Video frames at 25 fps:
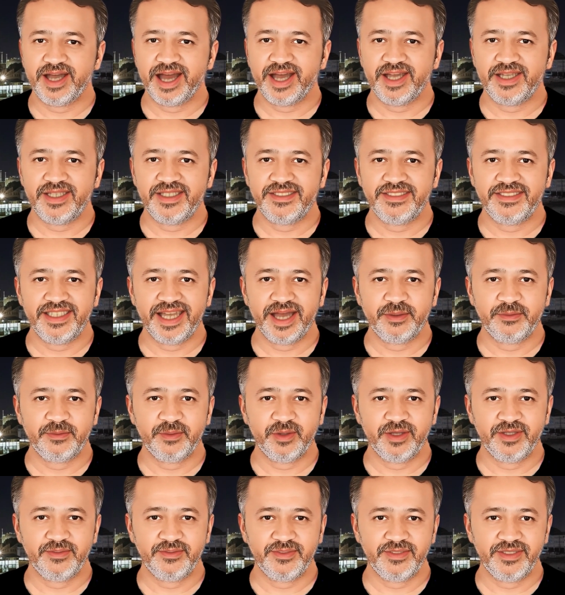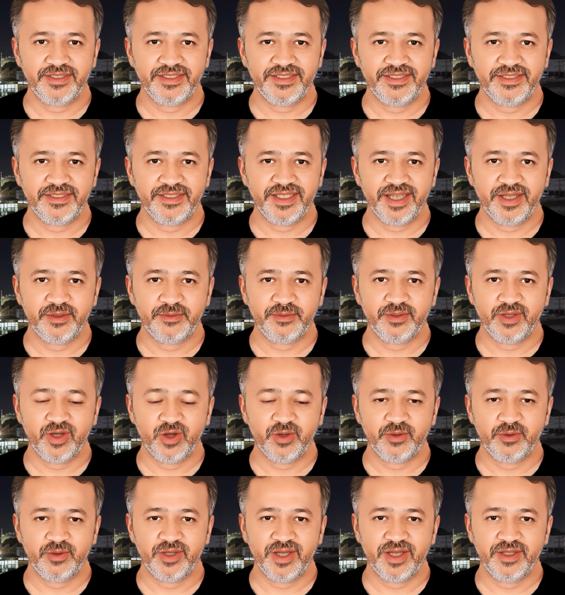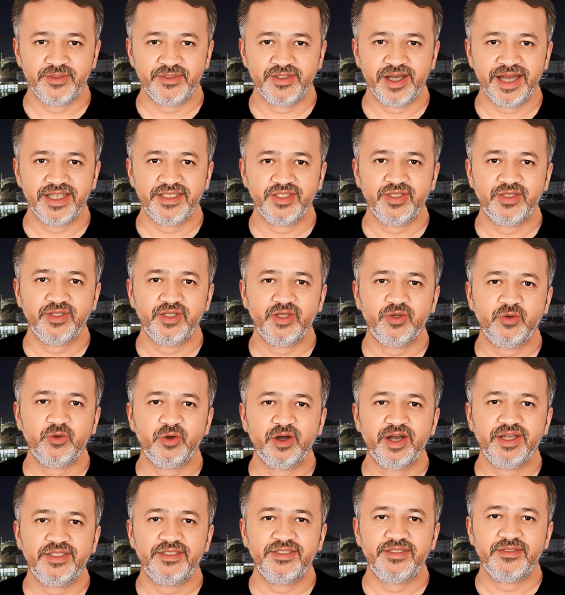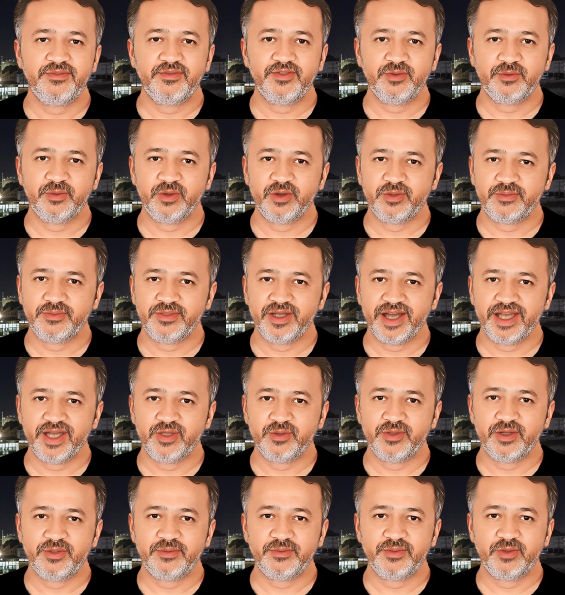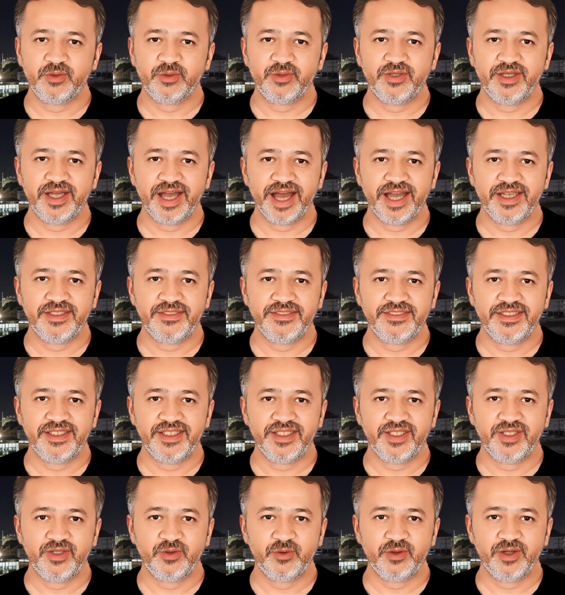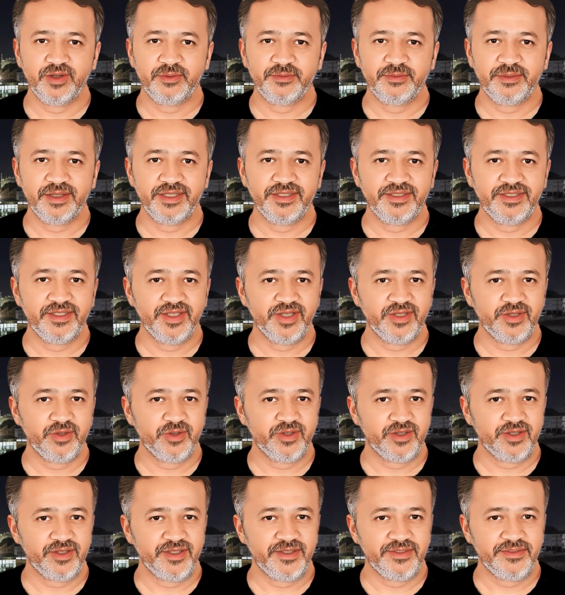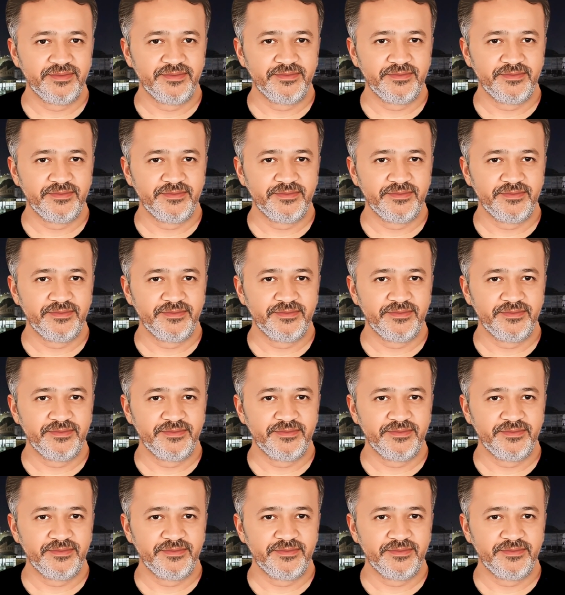An example of this is the absorption of H2S from refinery fuel gas into an amine solution.